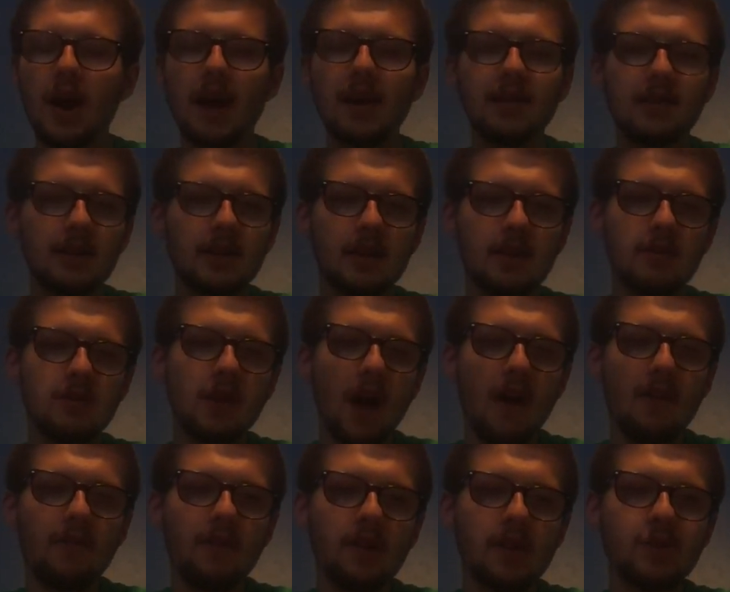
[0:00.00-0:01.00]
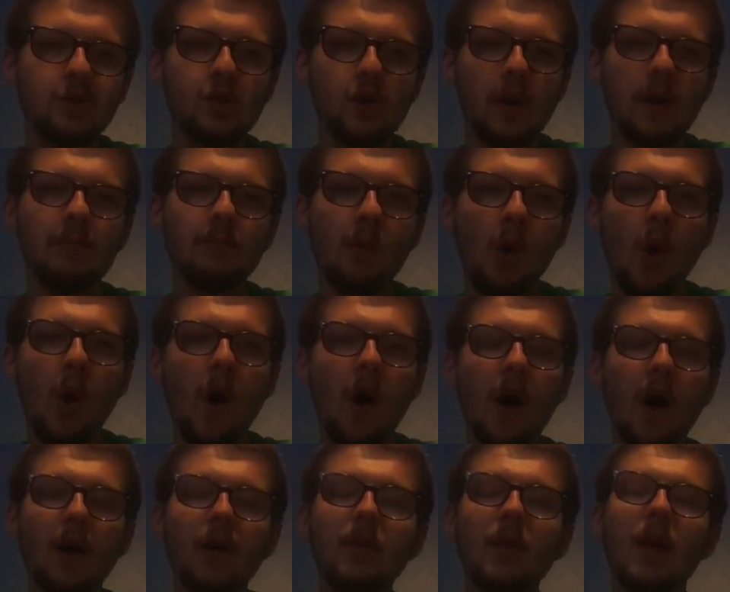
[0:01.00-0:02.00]
I definitely enjoy it
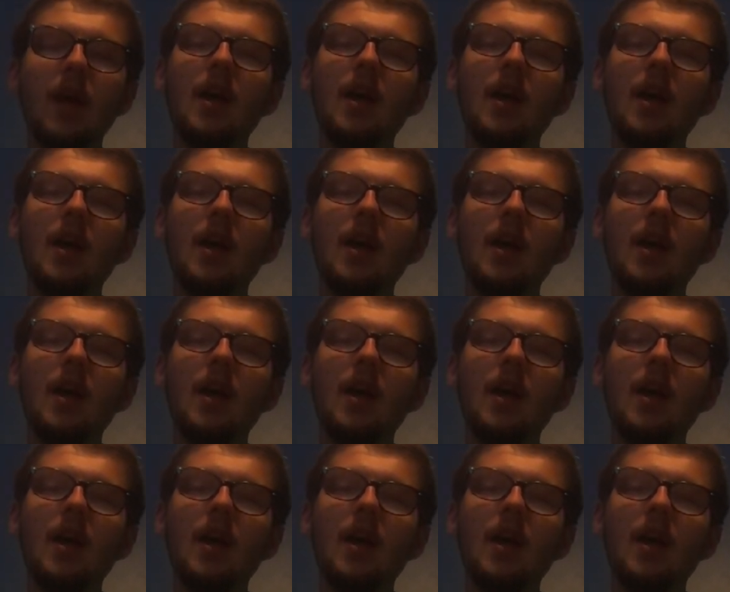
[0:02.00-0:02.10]
more.